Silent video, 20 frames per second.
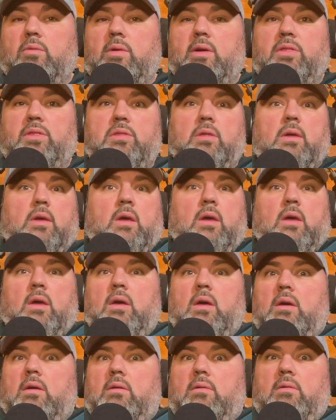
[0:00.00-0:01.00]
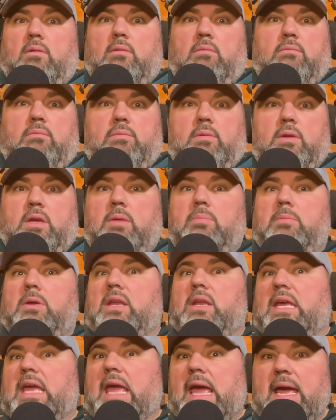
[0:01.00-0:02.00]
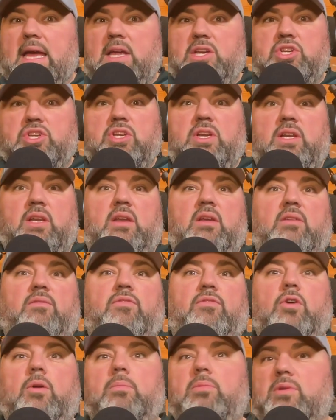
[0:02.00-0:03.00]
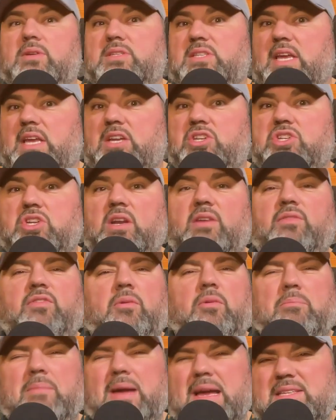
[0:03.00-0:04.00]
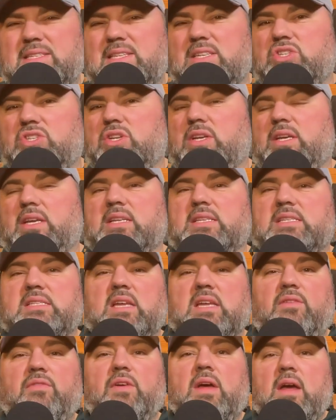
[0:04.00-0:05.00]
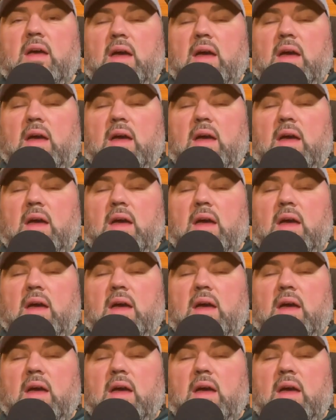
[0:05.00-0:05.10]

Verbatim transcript: with communication and verbalization of your messaging and stuff,